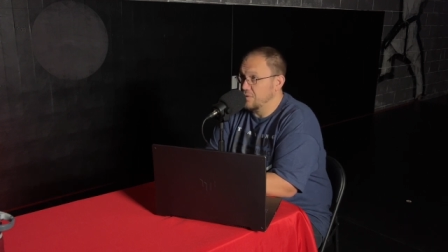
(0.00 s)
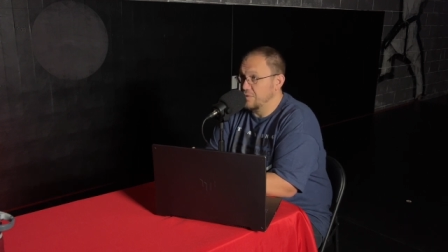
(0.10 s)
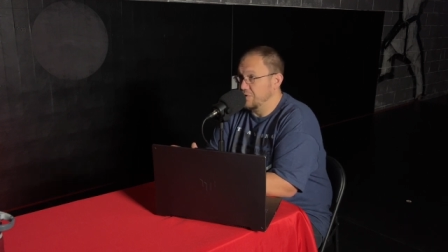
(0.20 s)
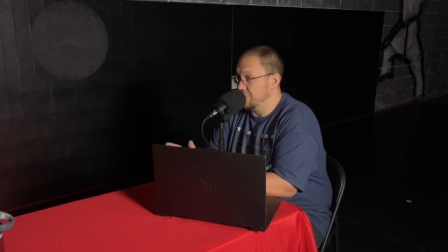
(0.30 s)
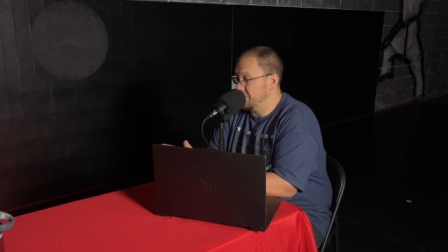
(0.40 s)

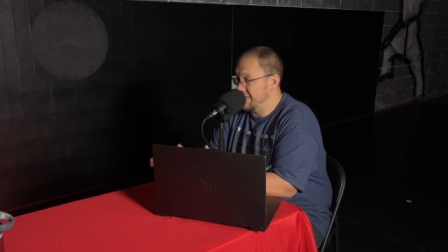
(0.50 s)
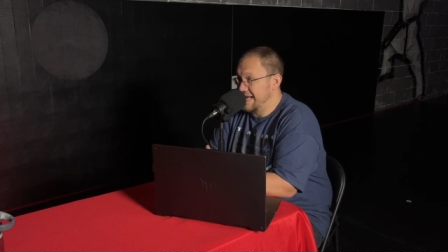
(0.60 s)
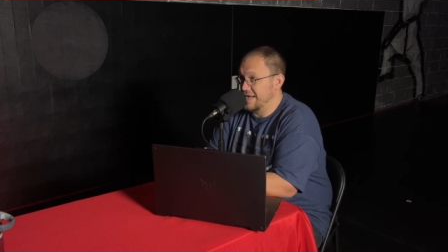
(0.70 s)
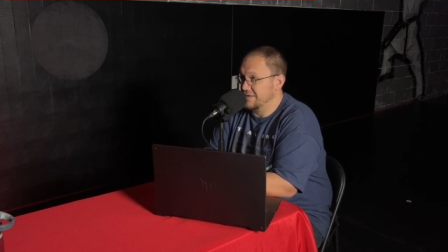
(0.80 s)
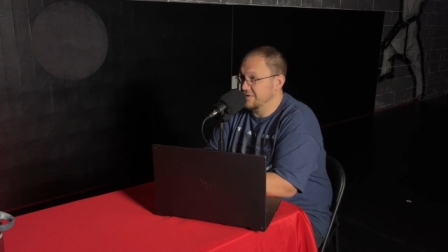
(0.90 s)
You're
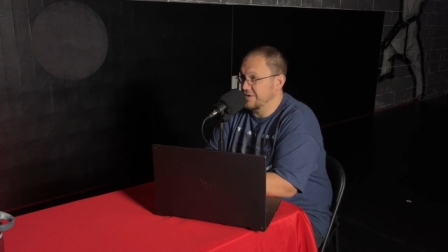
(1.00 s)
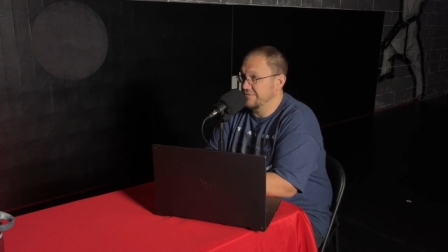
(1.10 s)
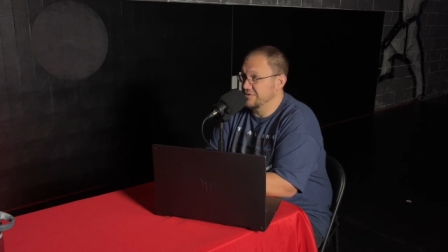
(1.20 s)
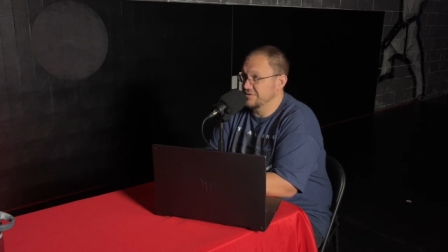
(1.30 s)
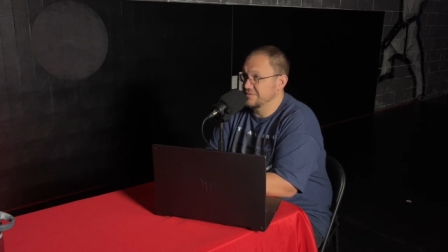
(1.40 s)
behind
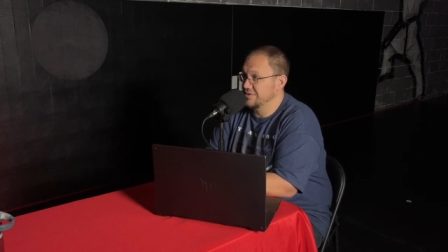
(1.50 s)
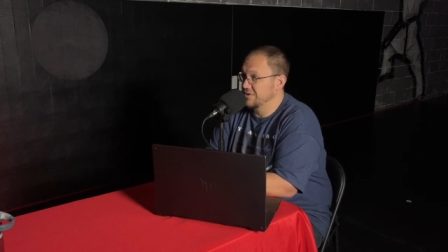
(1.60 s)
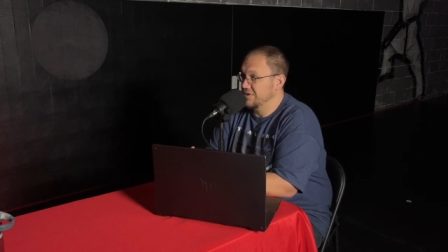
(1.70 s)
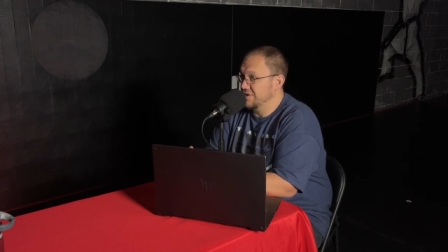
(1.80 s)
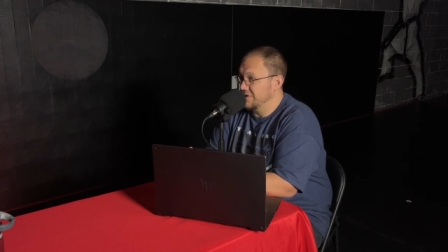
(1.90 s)
cover,
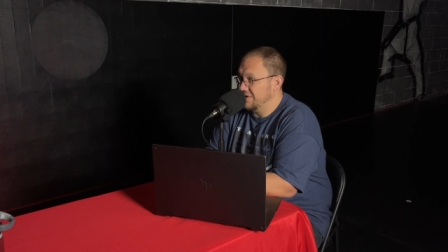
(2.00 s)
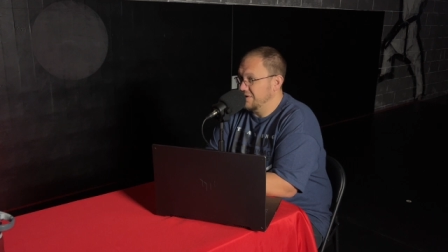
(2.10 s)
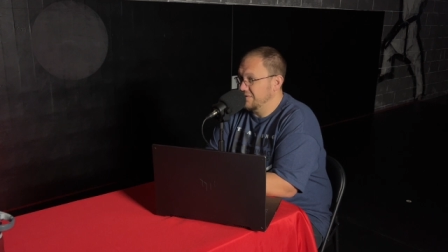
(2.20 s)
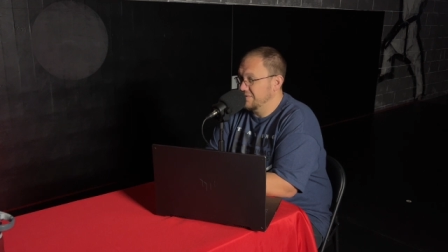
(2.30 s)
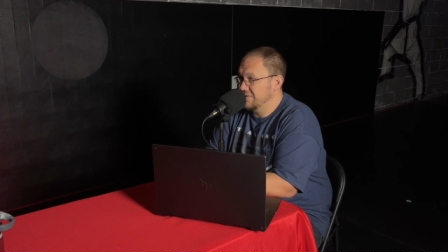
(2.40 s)
you
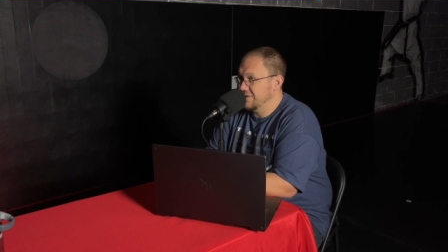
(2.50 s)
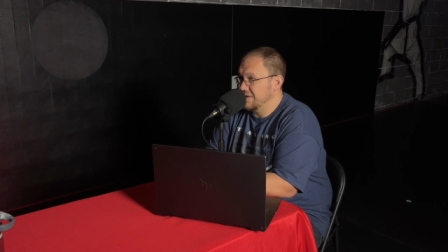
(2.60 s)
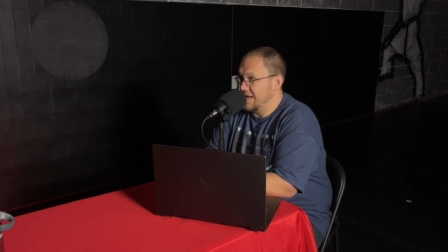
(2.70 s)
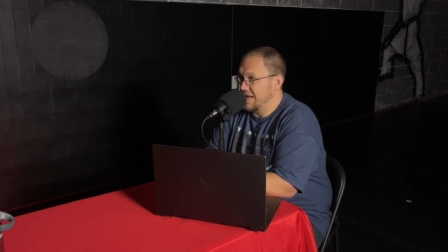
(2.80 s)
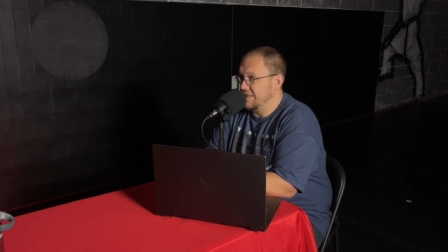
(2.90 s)
know,
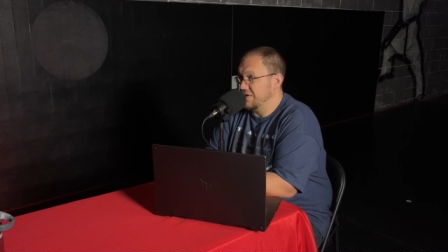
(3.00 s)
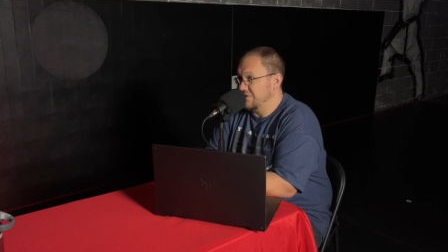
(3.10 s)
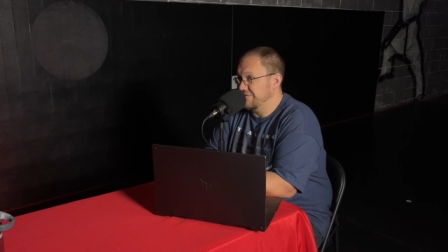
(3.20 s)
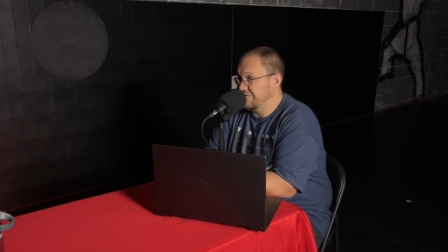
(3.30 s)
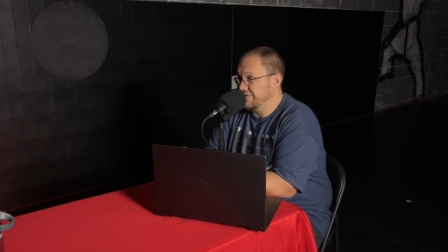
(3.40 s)
and then
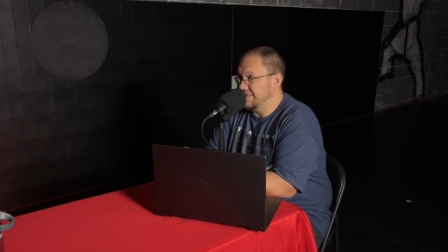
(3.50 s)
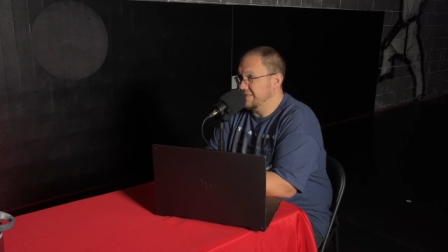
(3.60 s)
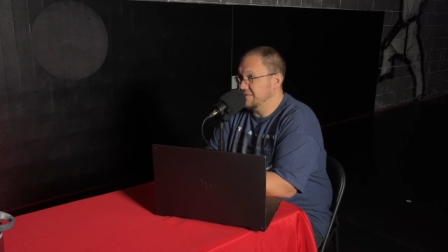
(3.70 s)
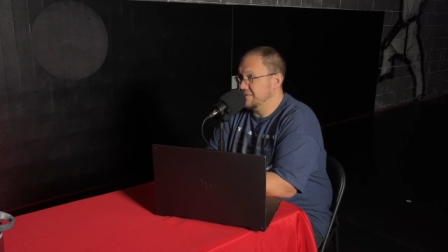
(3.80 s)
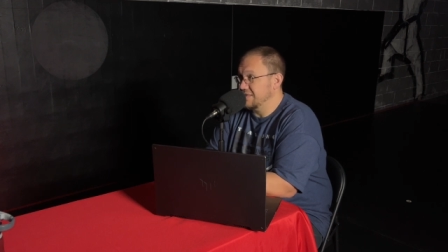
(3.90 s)
you
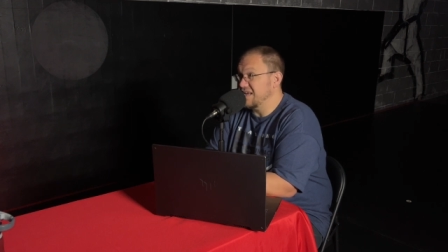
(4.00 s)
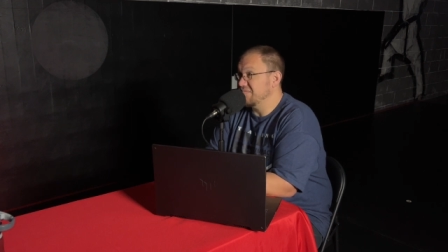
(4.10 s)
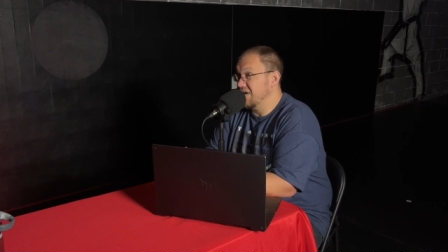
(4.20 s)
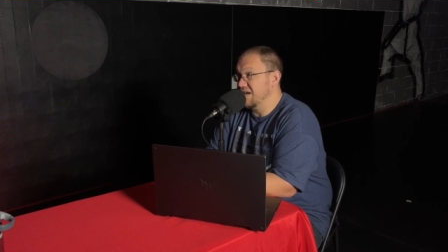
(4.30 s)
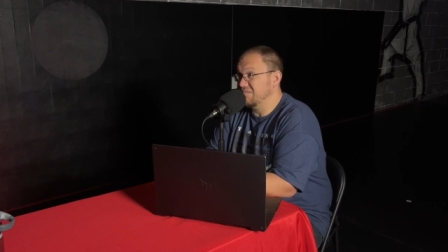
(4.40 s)
freeze. It
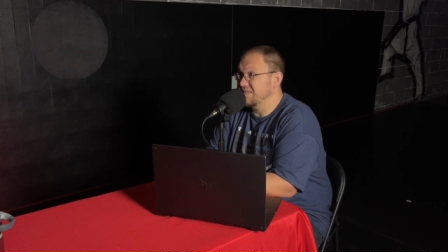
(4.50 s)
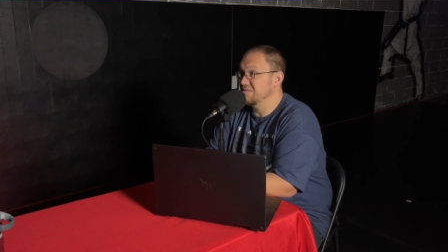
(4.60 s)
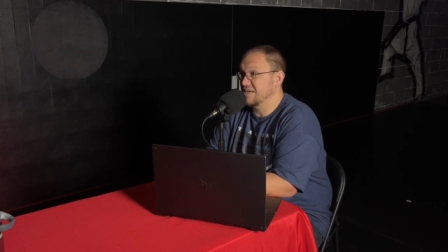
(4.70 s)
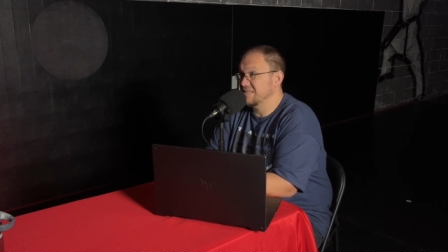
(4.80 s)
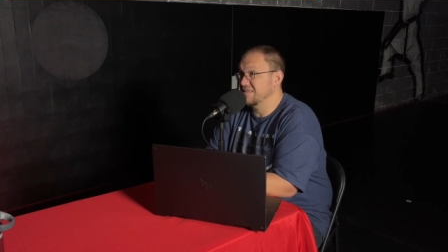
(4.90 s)
might be the
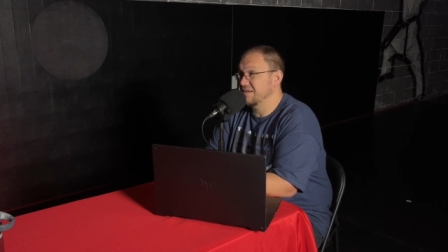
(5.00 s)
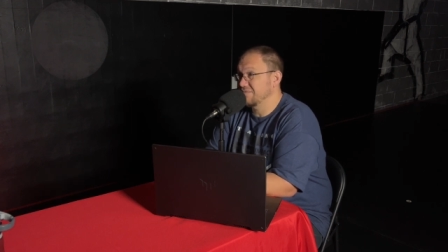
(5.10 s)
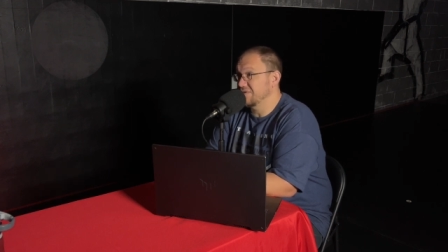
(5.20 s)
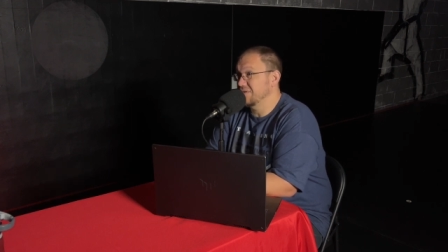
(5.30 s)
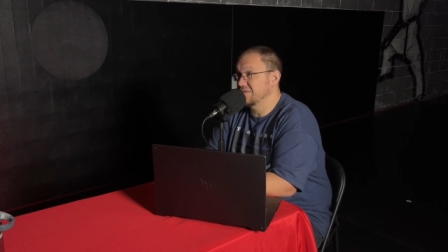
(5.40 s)
best thing
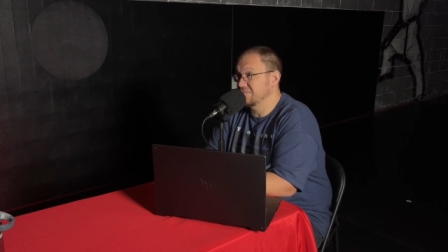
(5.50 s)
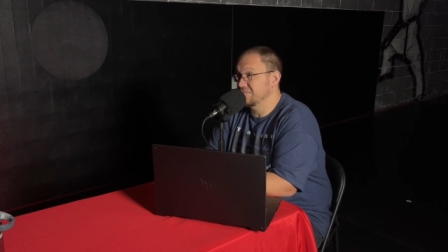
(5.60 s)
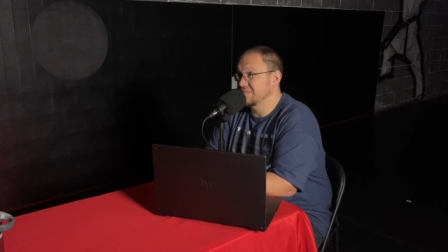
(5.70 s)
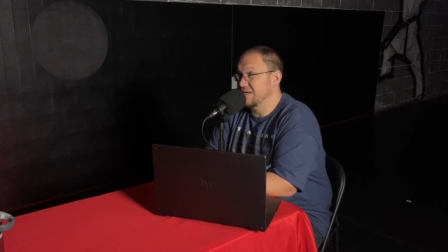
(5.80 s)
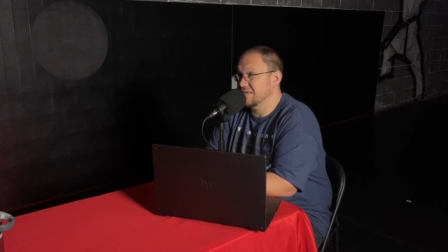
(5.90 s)
for you
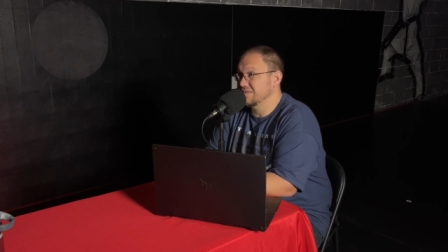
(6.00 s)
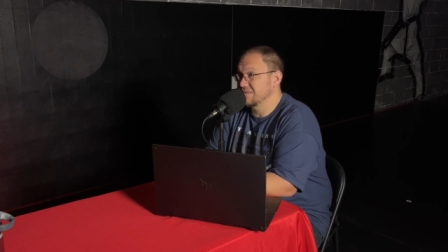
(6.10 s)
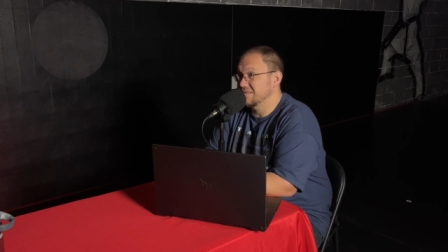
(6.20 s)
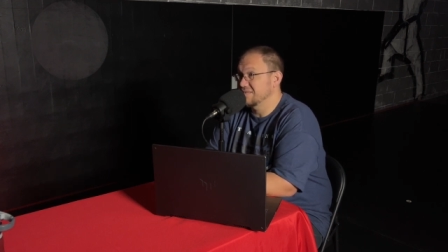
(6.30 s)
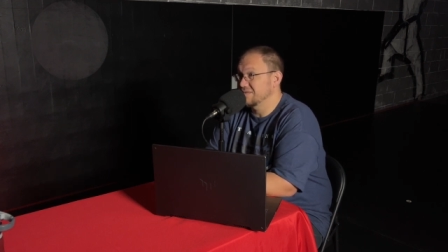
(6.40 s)
actually in
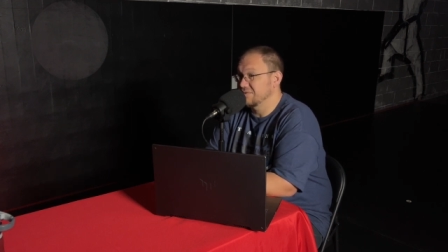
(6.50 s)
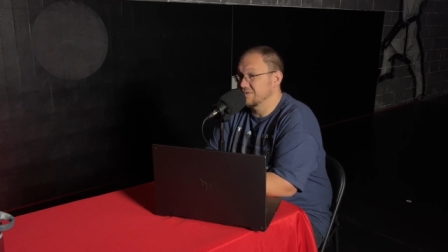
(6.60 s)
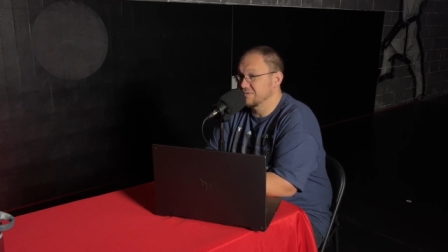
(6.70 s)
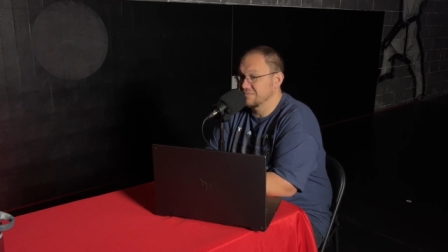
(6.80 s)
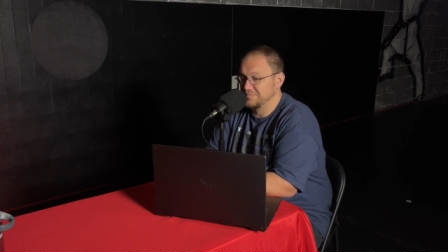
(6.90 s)
that
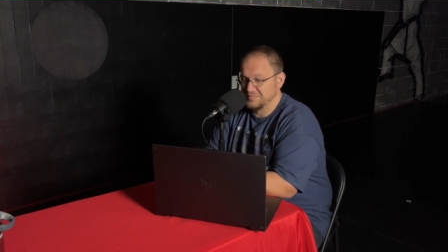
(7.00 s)
situation